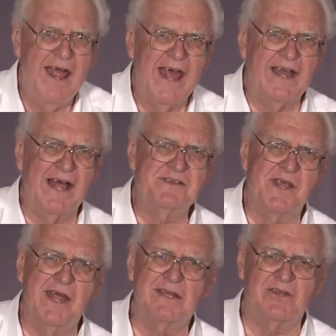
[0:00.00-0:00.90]
And
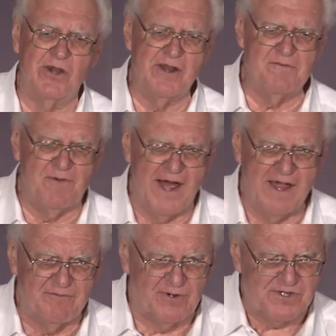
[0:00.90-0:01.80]
Isaiah
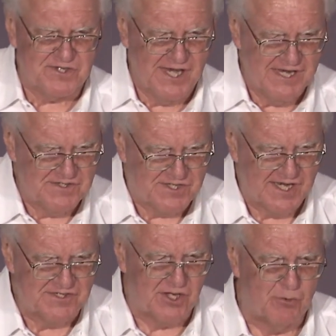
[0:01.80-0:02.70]
35, verse 10
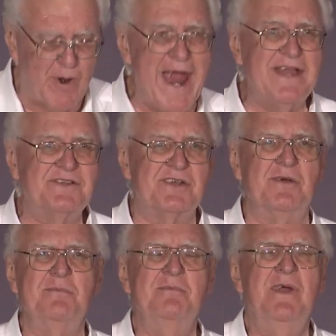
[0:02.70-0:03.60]
says, The
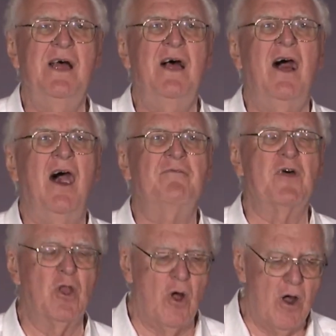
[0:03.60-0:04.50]
ransom of
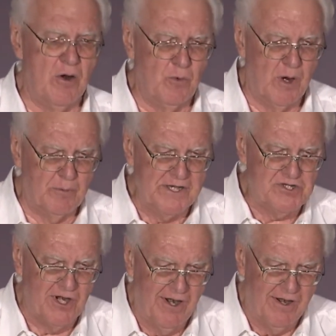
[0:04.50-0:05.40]
the Lord will
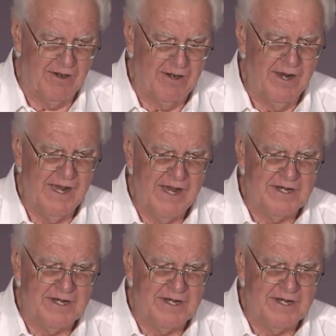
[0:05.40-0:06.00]
return.